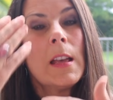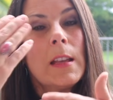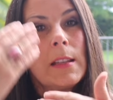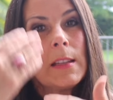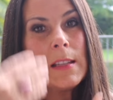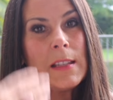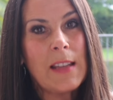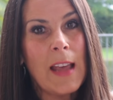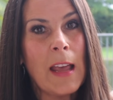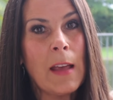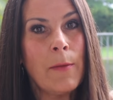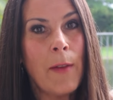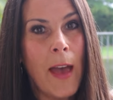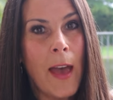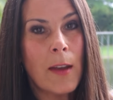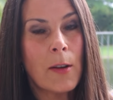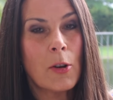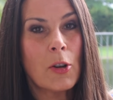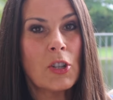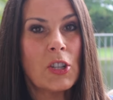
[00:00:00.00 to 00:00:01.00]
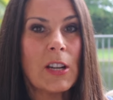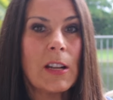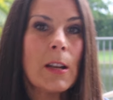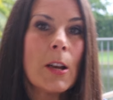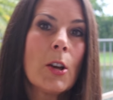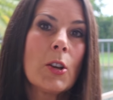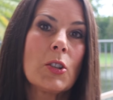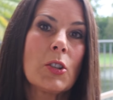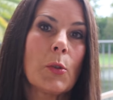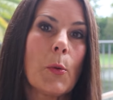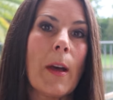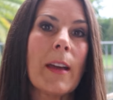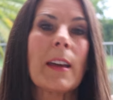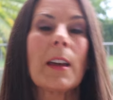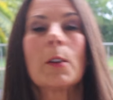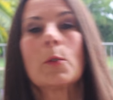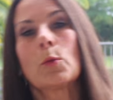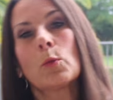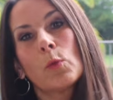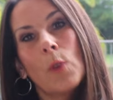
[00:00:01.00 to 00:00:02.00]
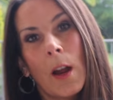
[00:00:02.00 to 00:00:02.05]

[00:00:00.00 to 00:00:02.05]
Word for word: save energy so I can